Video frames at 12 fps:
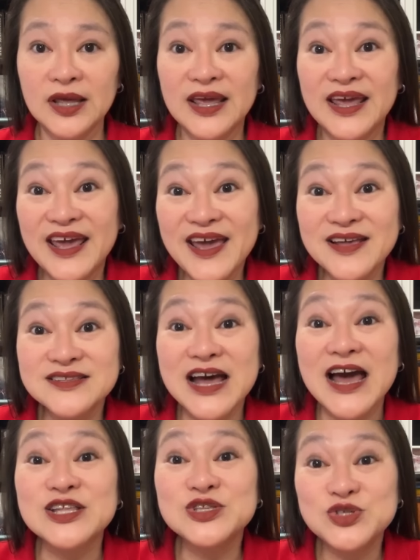And
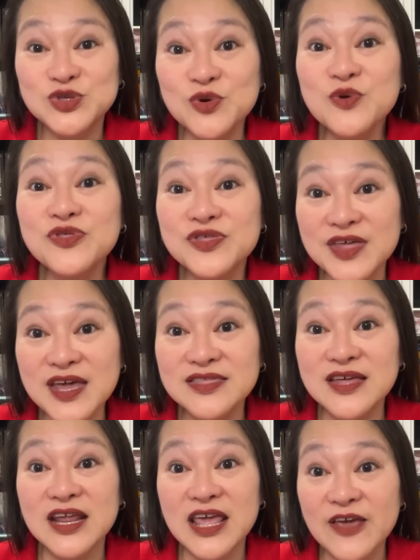I do think
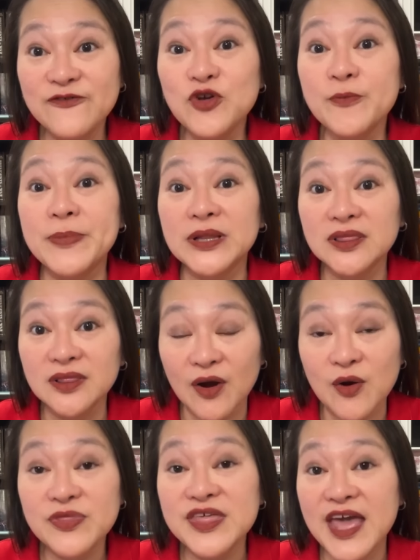that if you're
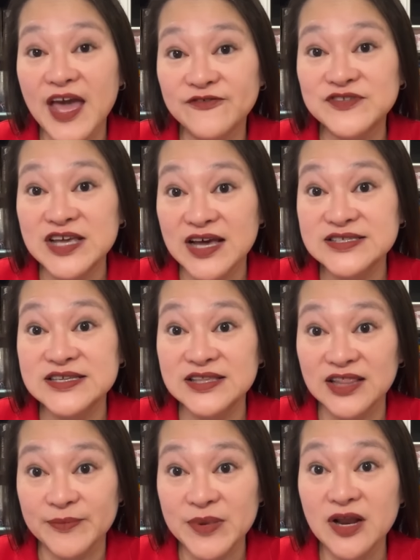below the F D I C
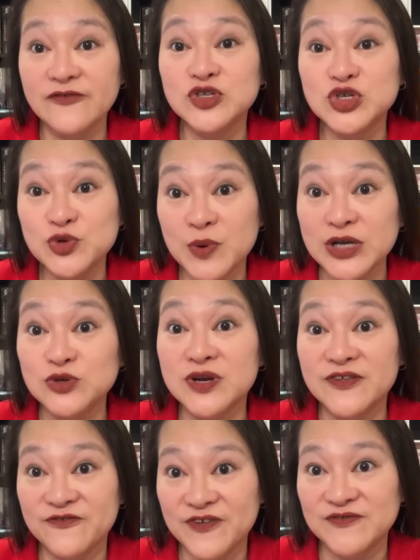limit of two
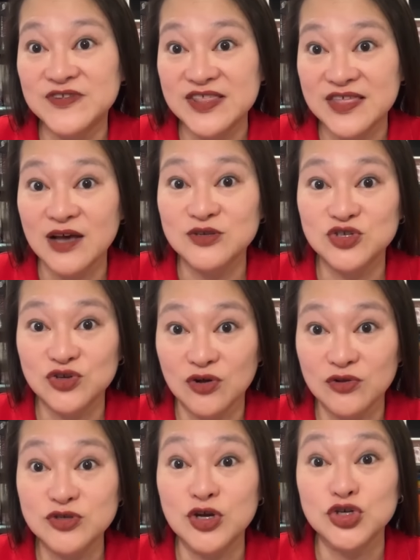hundred fifty thousand
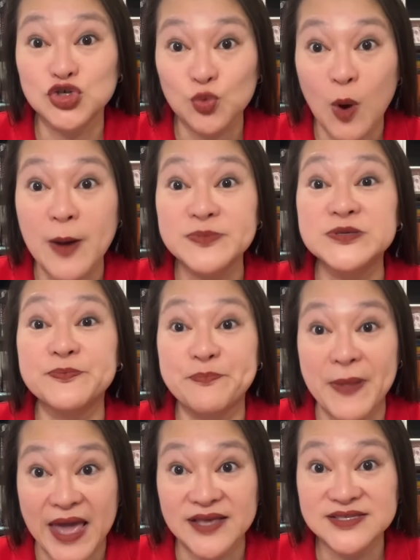dollars on Schwab's
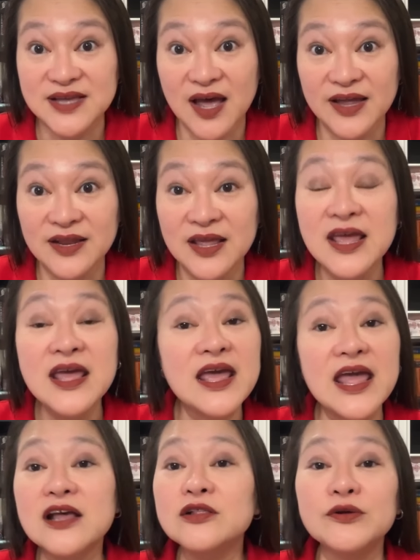bank side,
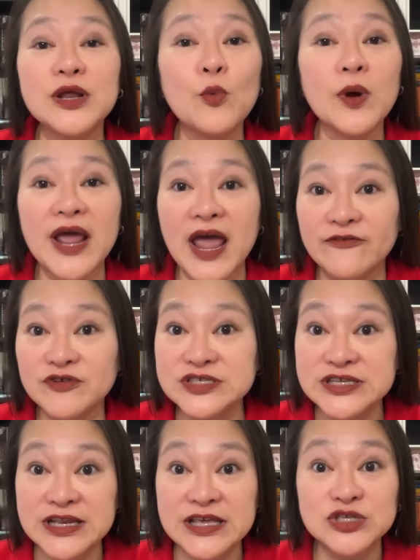including whatever
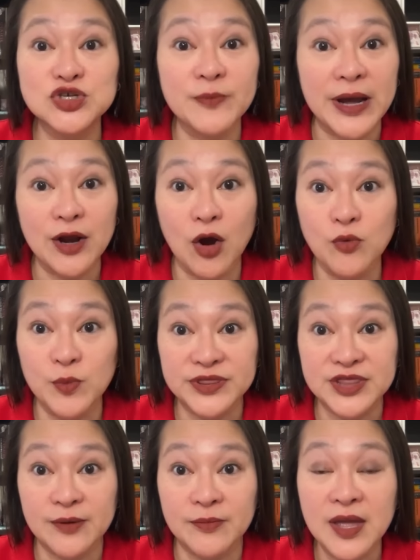C Ds you might own
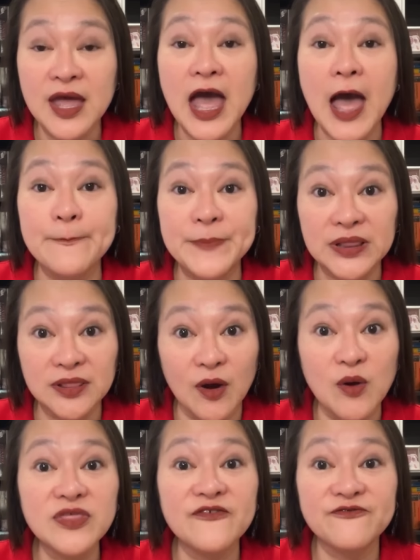with them, and
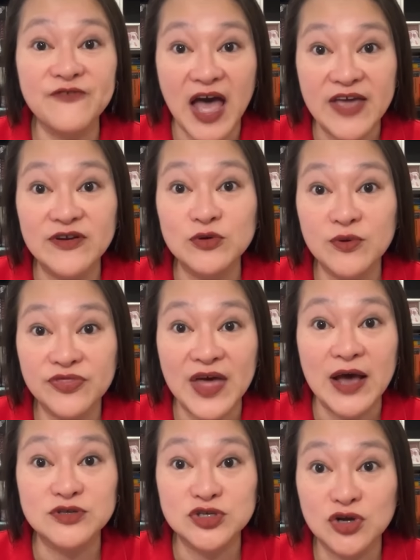below the five hundred
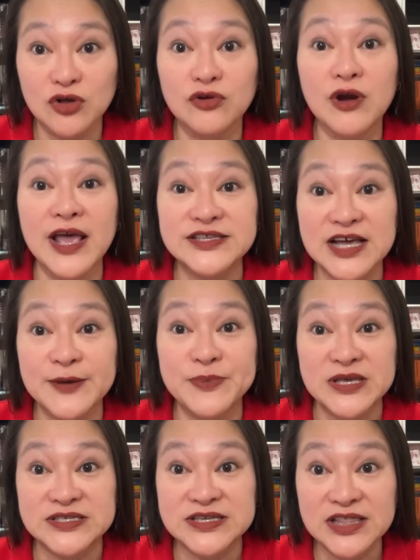thousand dollar S I
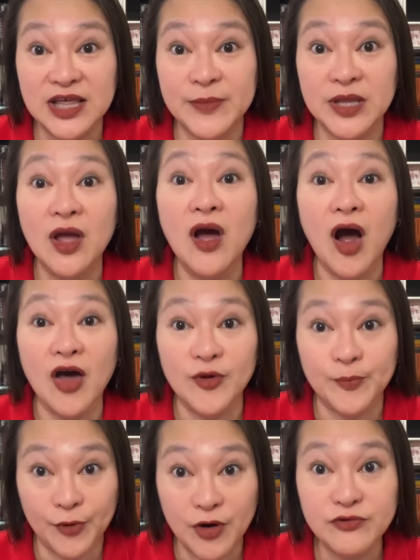P C limit on the
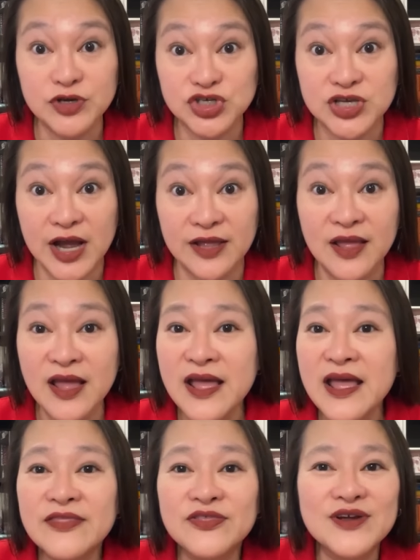brokerage side,
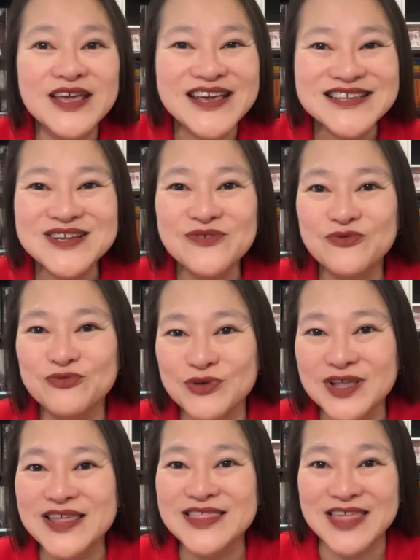there isn't
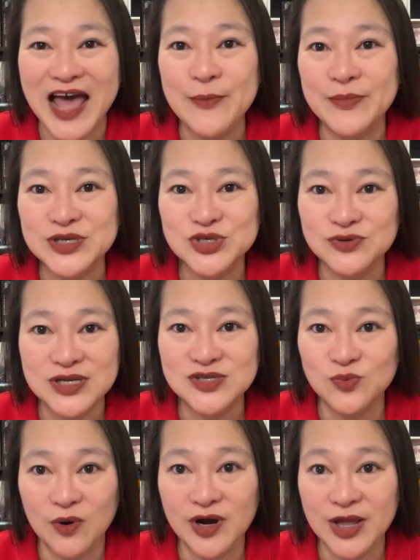really that much you need
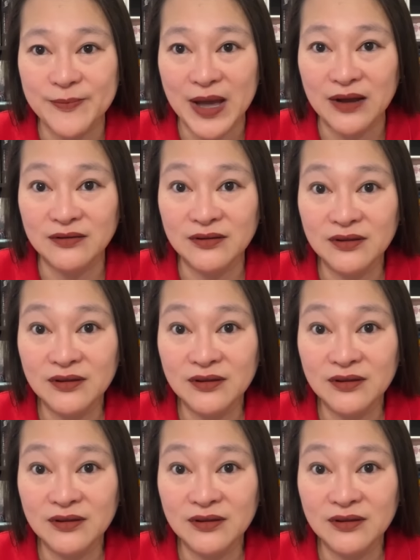to worry about.